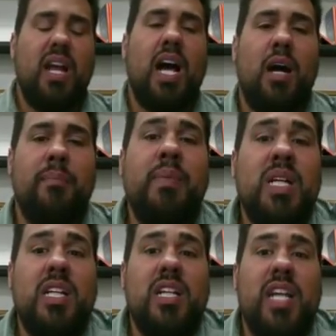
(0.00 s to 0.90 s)
And
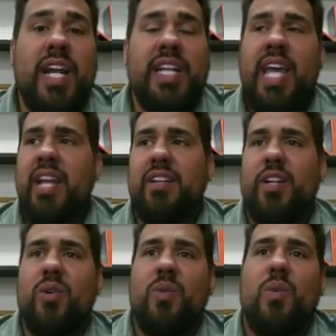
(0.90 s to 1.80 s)
again,
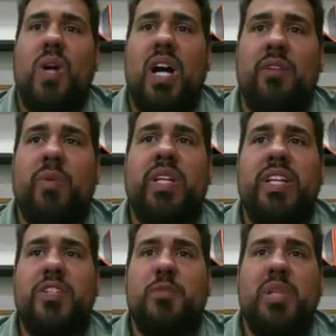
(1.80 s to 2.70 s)
I
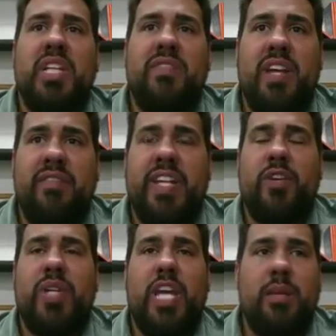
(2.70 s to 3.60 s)
really do believe that
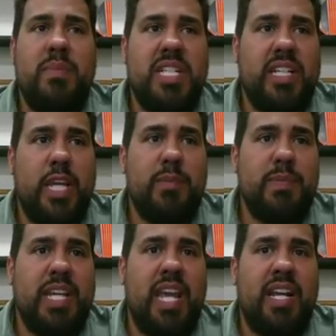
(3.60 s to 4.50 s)
video games and games
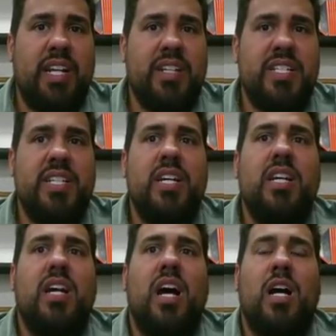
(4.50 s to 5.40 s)
mechanics
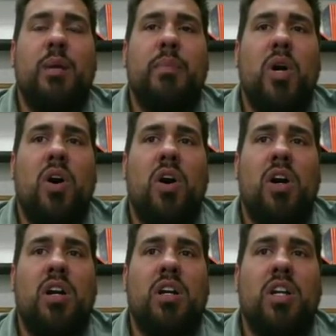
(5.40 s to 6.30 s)

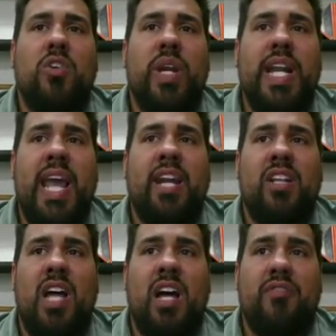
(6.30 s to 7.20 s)
are a great
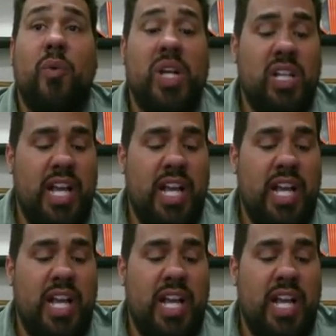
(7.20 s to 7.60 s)
analog for what a